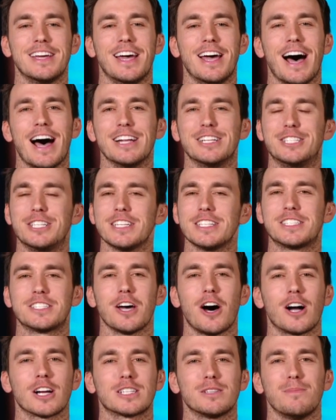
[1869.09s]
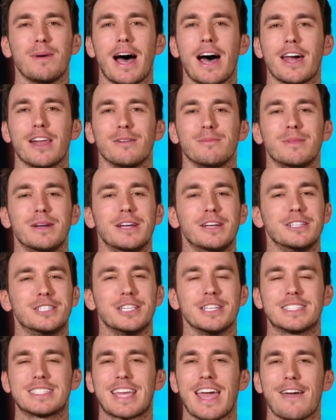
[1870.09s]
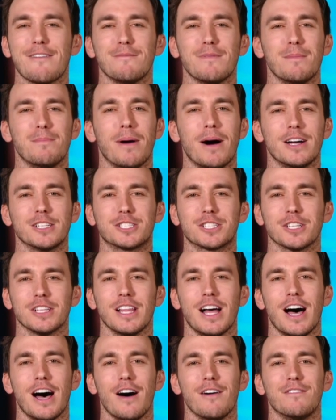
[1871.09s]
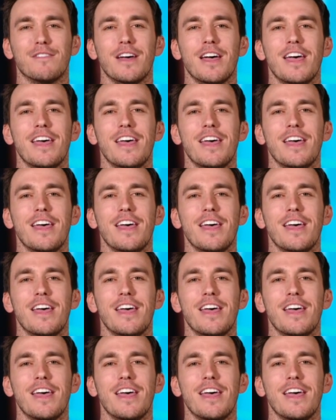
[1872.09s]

I just talked about them, just gave them a bunch of love.